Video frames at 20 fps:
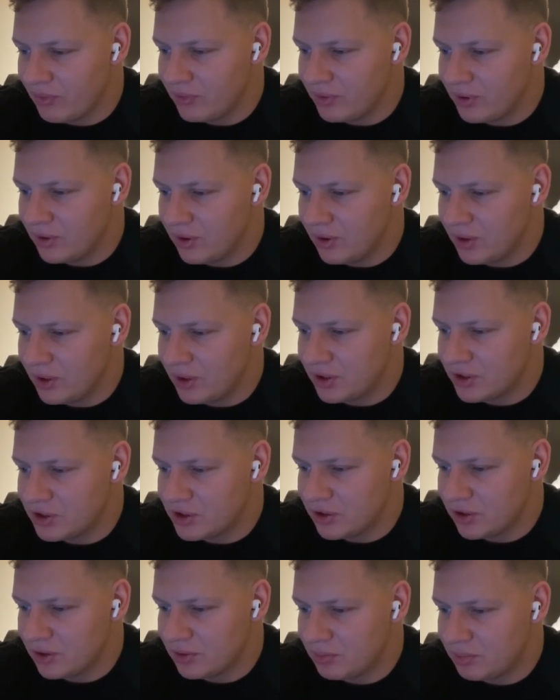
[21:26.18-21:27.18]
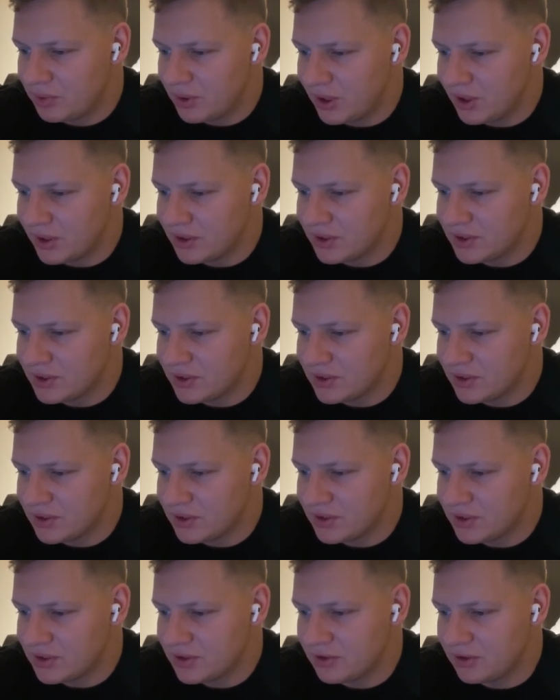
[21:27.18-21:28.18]
Will Oleg Zhokh practice in
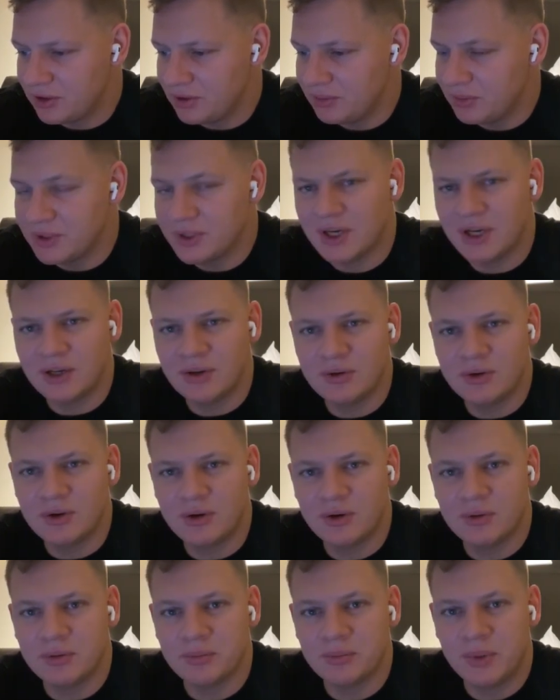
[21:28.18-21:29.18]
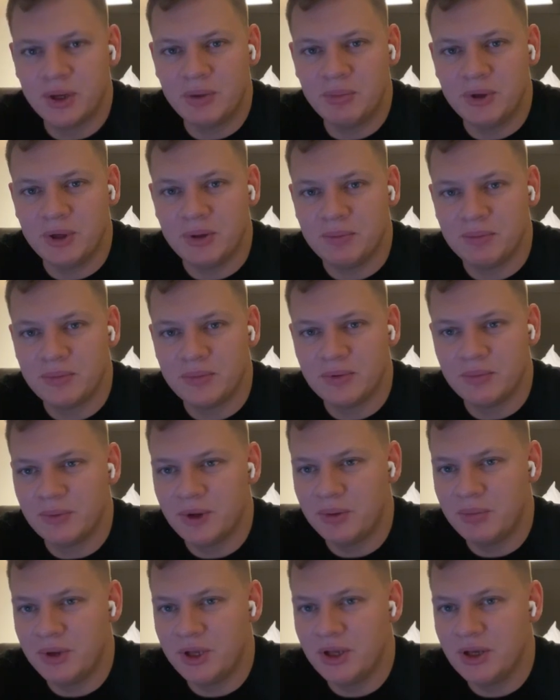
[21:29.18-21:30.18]
this tournament? I don't know. Maybe.
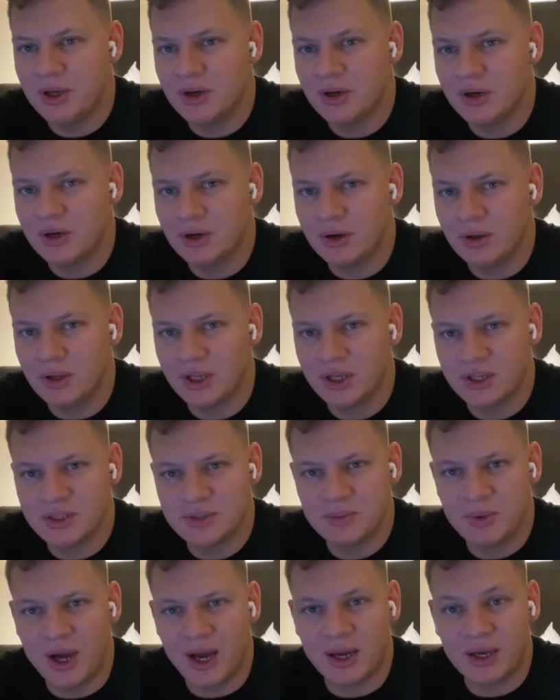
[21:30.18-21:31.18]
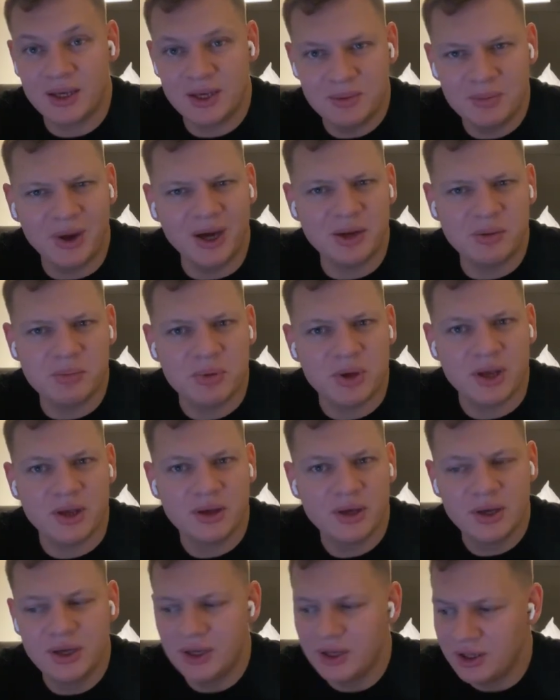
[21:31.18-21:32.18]
Maybe uh, Oleg is back. He might be.
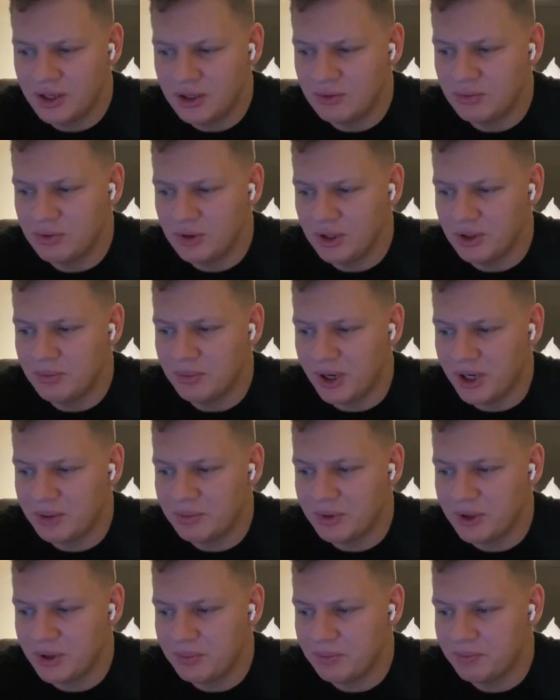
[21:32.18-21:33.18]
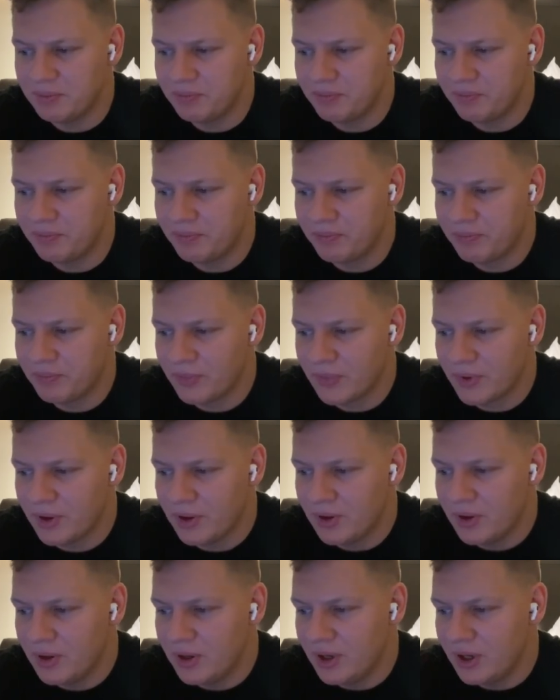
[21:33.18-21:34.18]
He really might be.
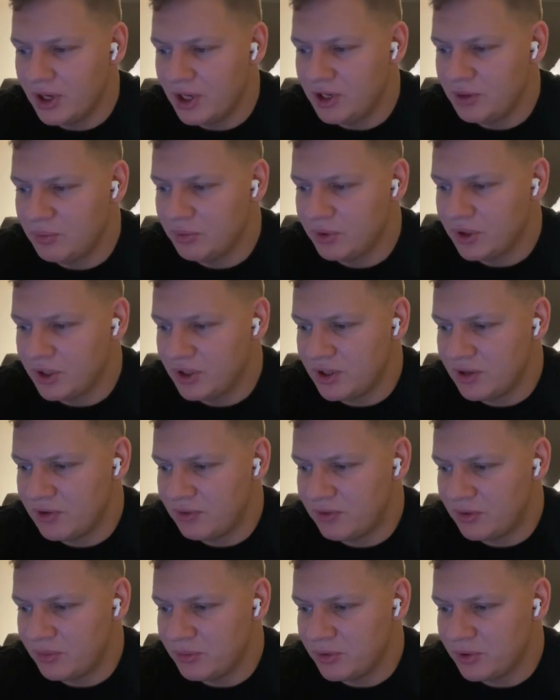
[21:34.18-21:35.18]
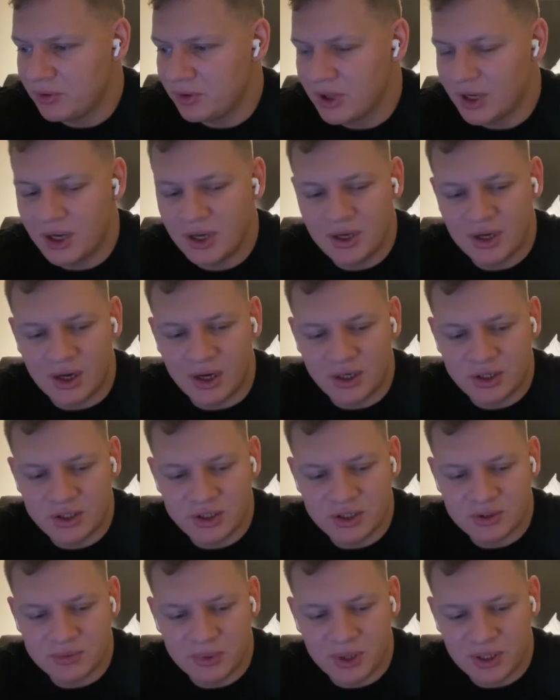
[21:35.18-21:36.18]
Anyone in here from UK? I
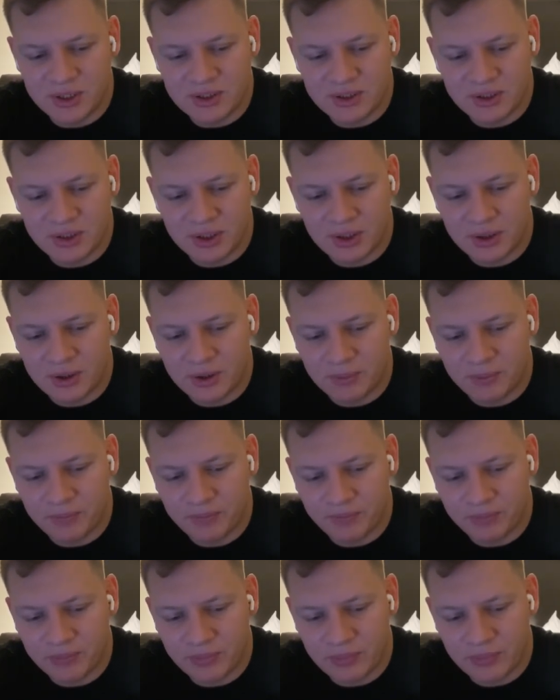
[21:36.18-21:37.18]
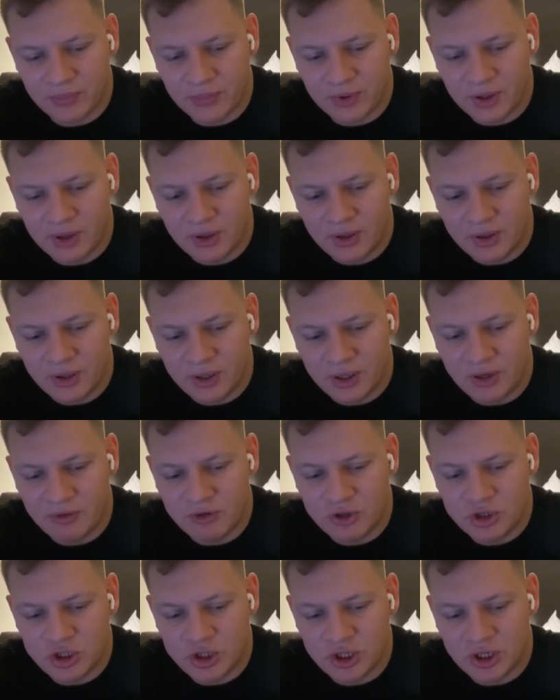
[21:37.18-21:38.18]
just met uh,
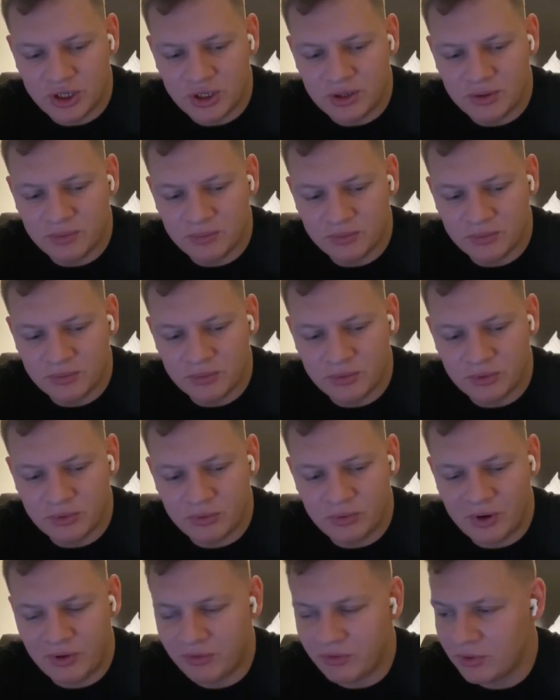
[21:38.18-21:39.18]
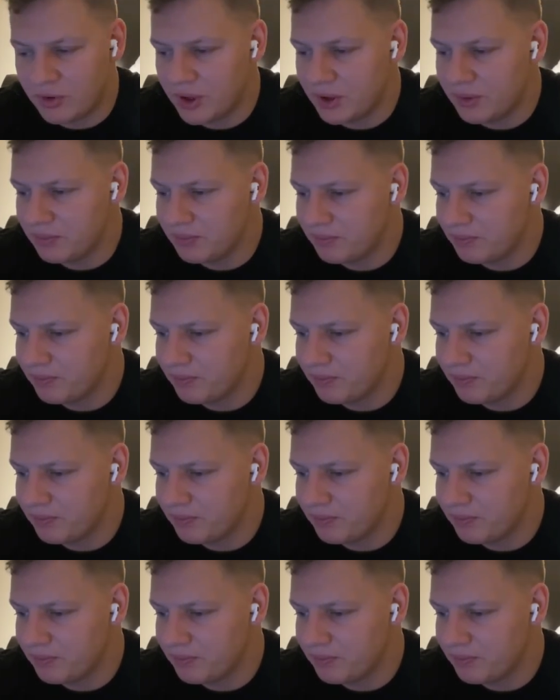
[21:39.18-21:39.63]
David Sheed, referee.